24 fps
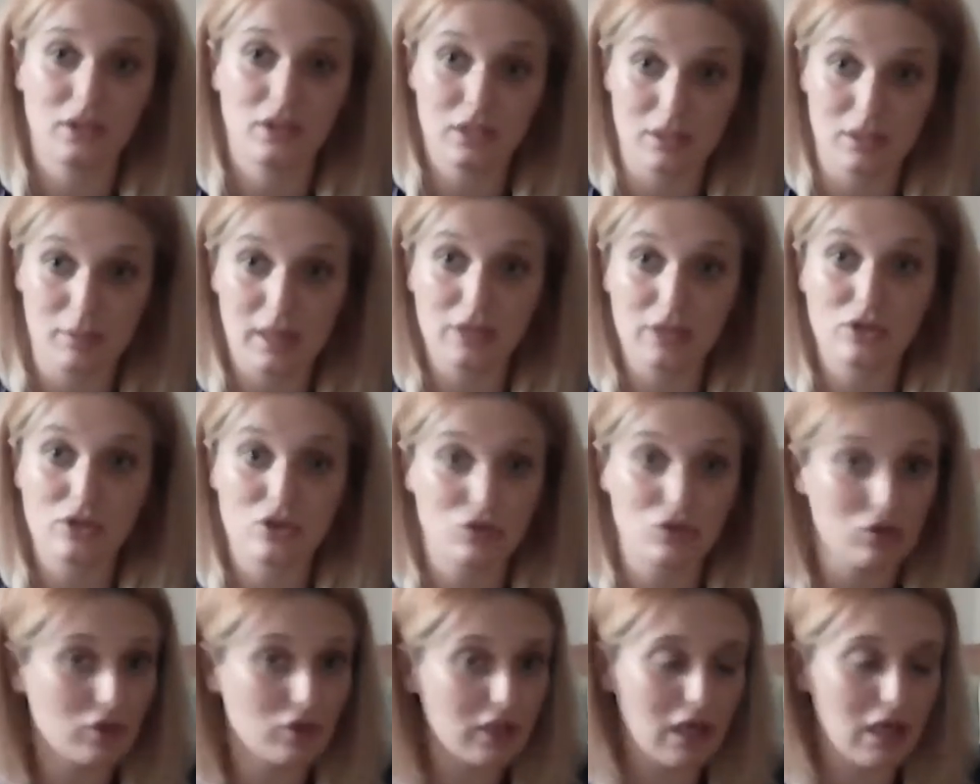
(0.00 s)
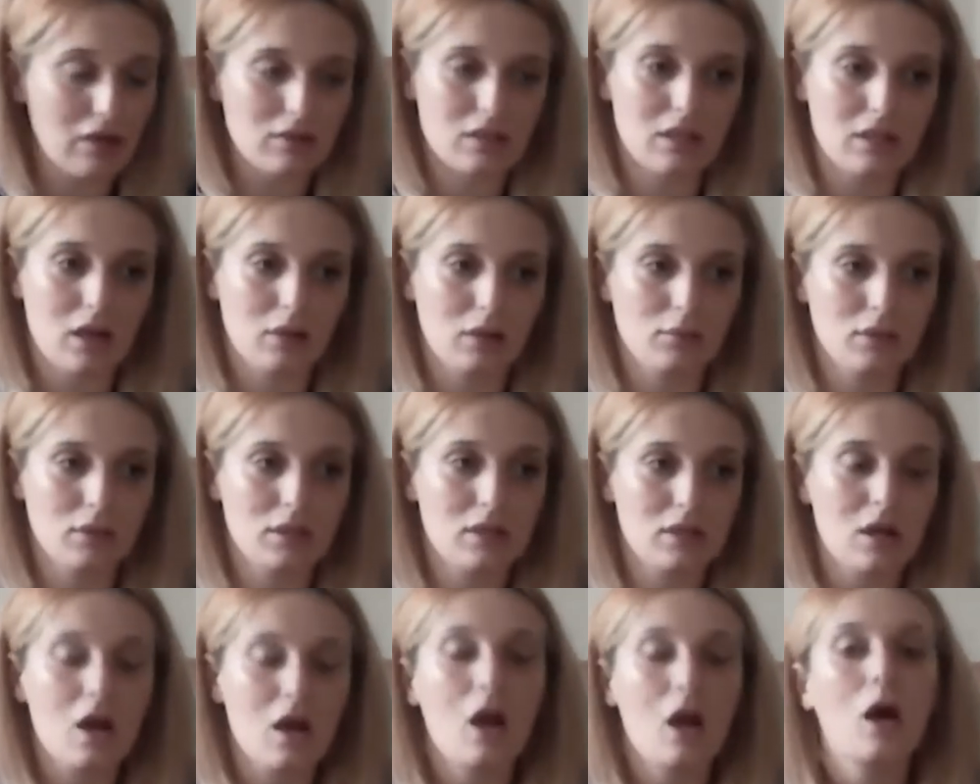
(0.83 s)
dementia or the
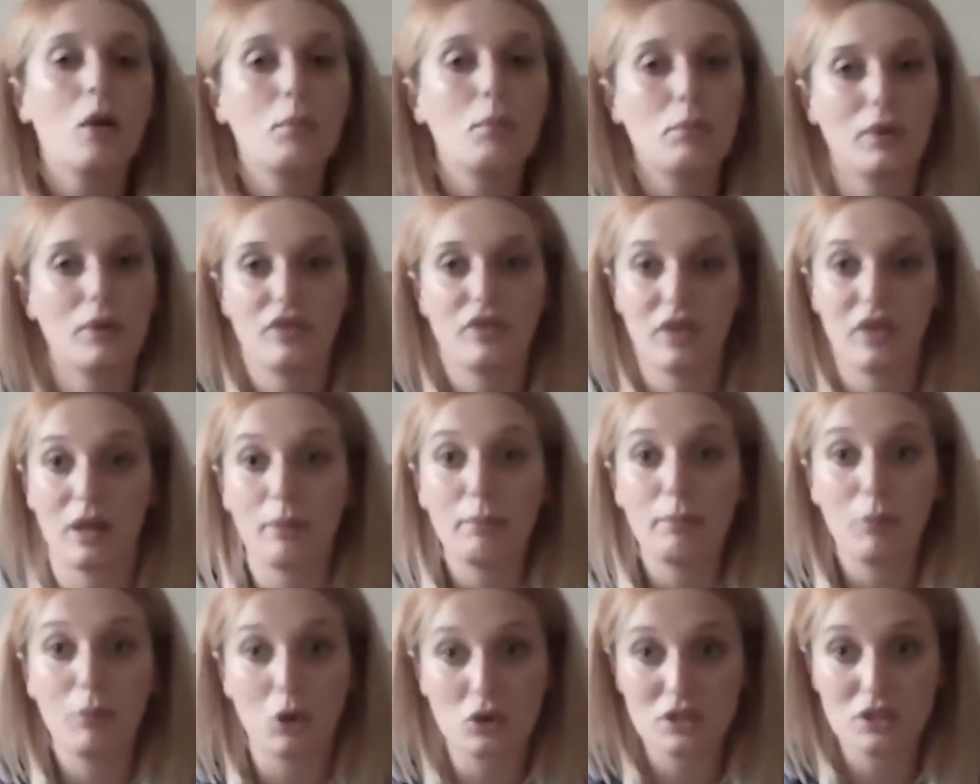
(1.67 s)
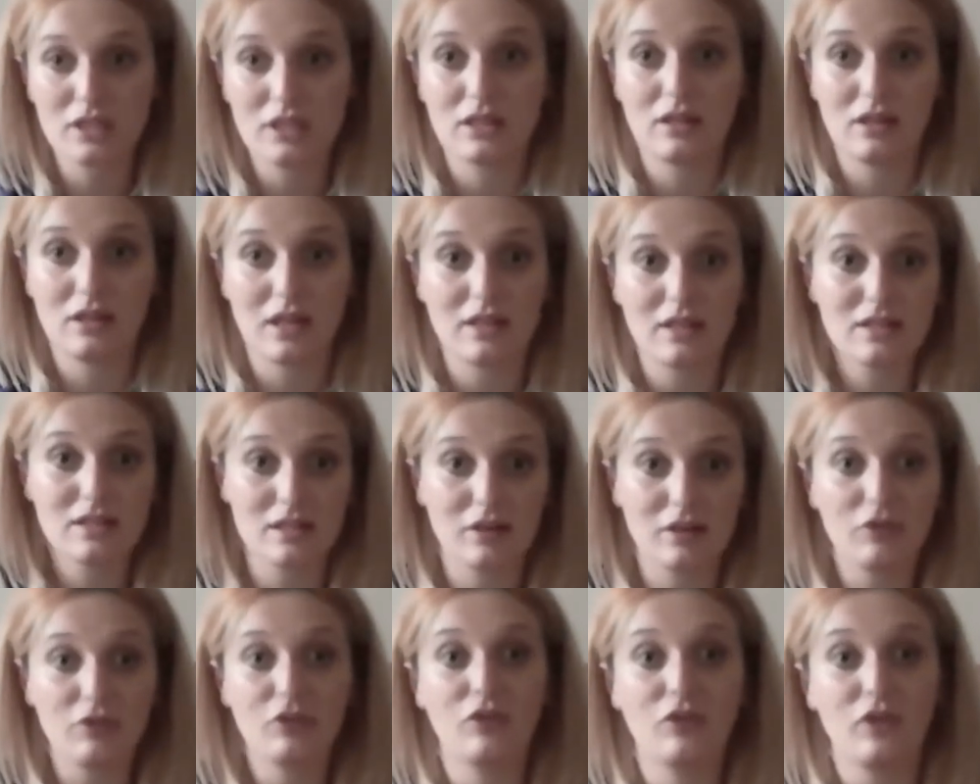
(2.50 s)
Alzheimer's, but their body, they
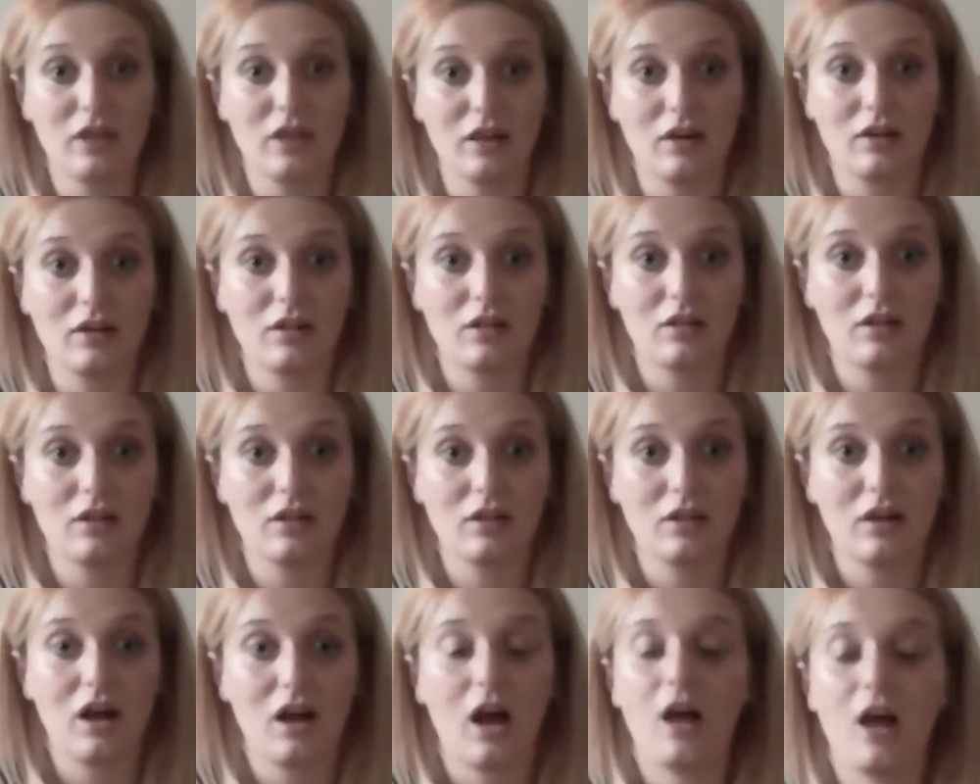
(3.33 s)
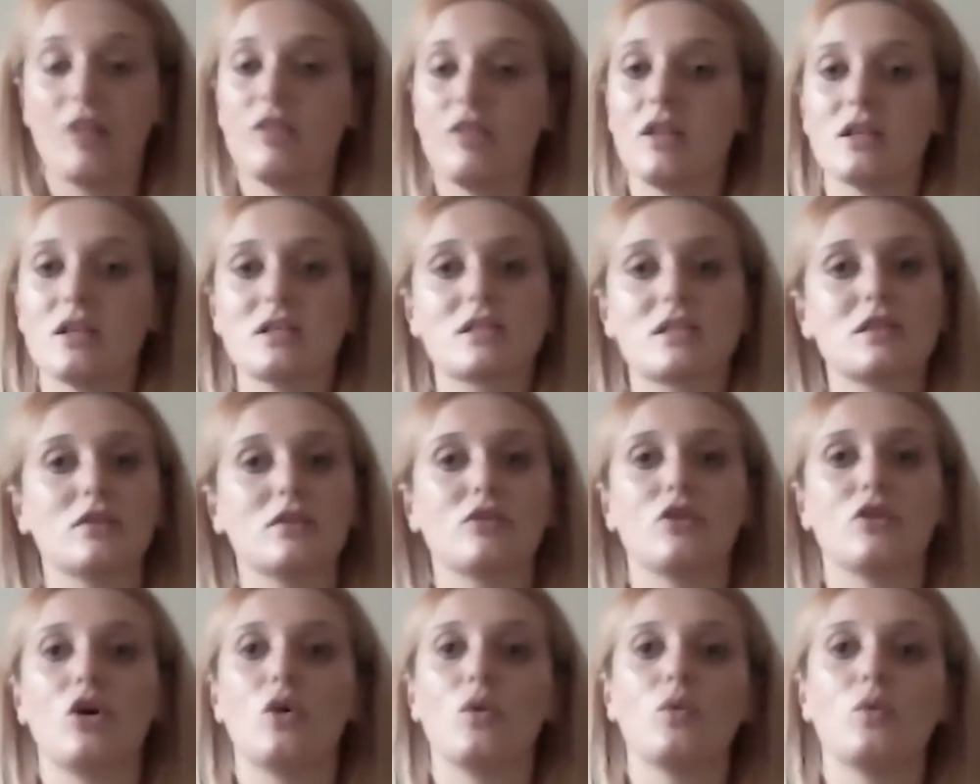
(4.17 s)
still feel, and they
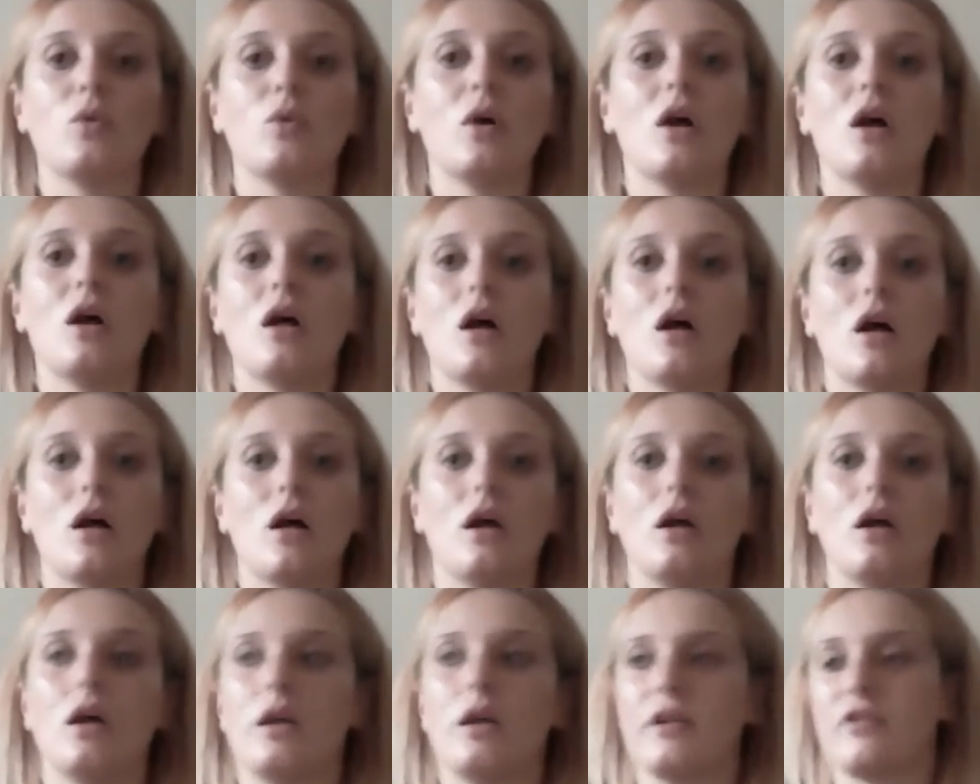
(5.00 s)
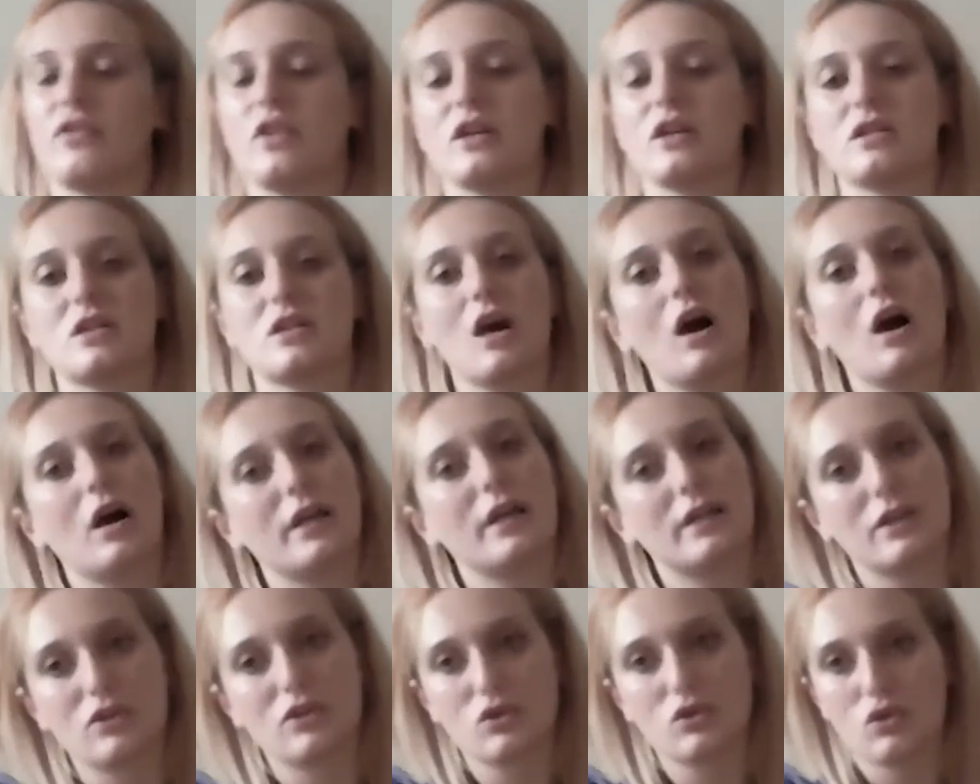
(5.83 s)
still know if they're
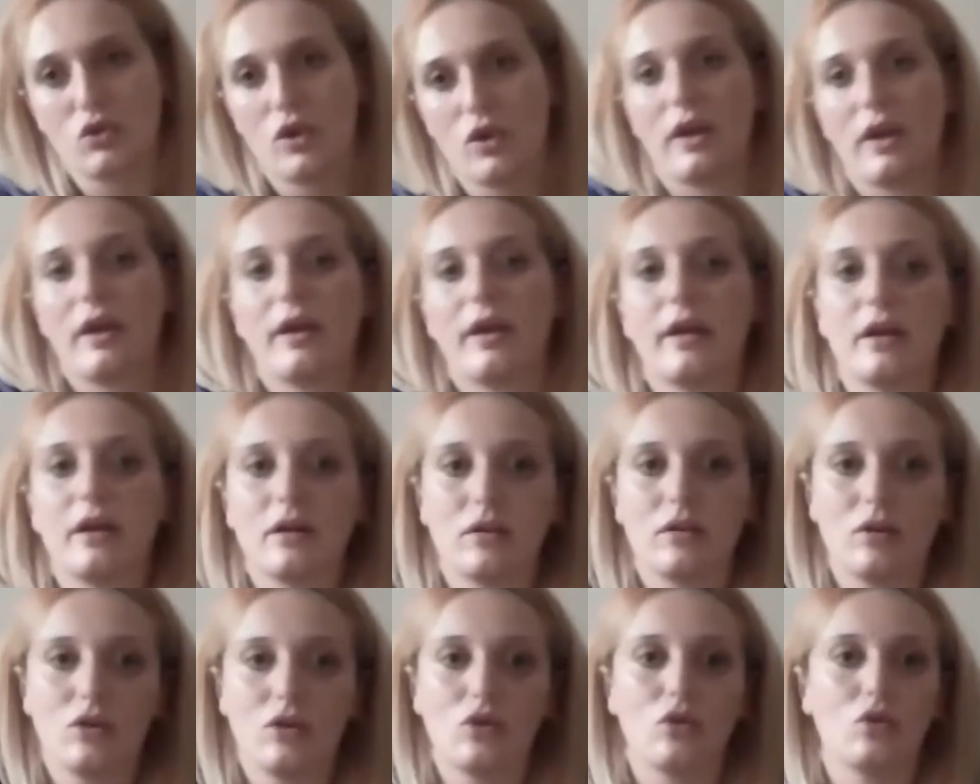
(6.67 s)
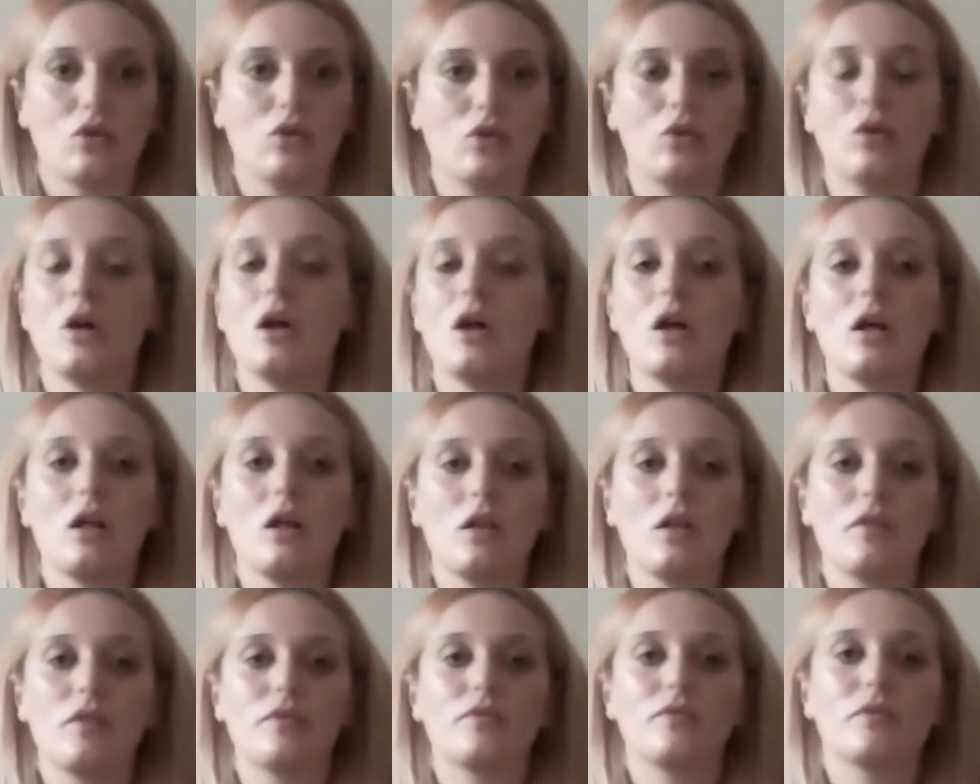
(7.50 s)
tired or they're ill, or
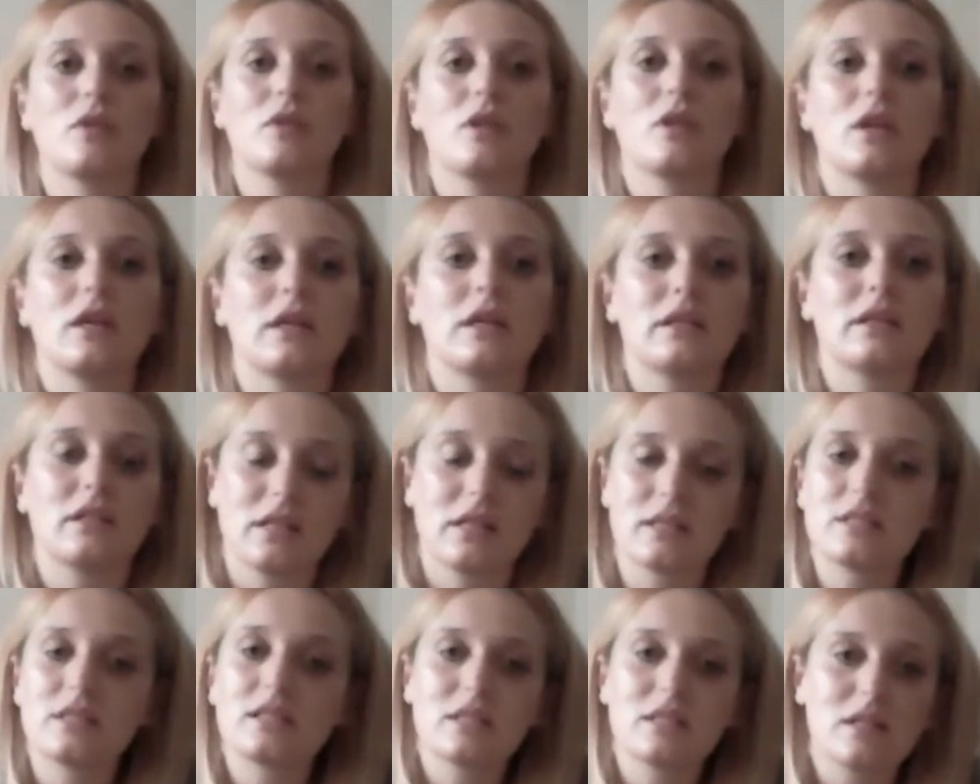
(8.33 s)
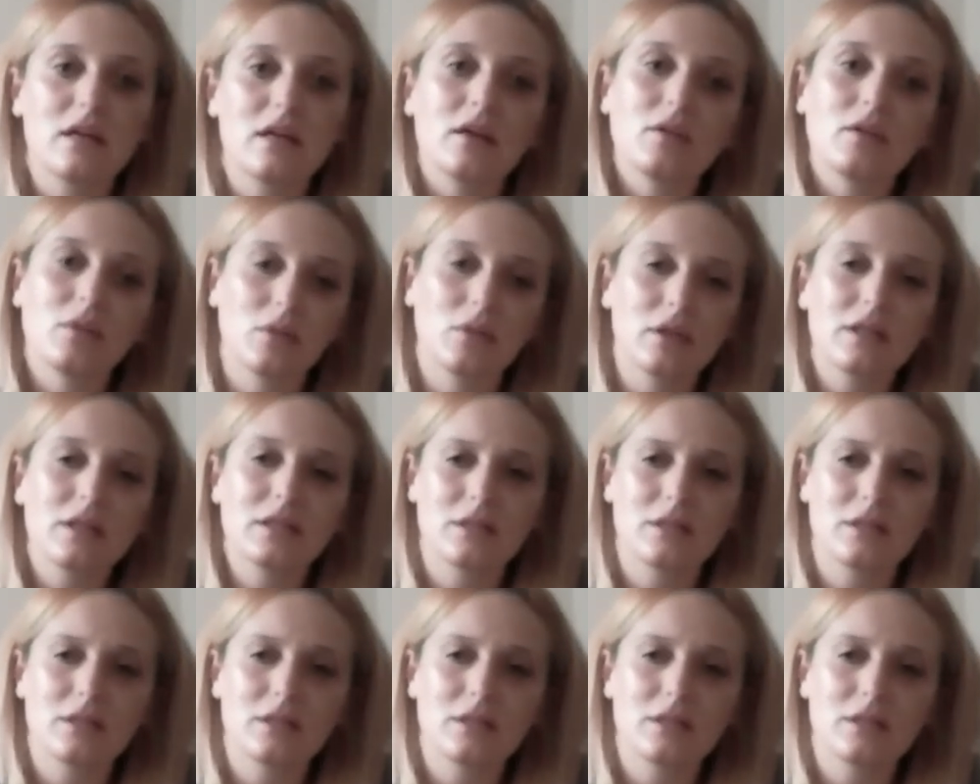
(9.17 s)
they're still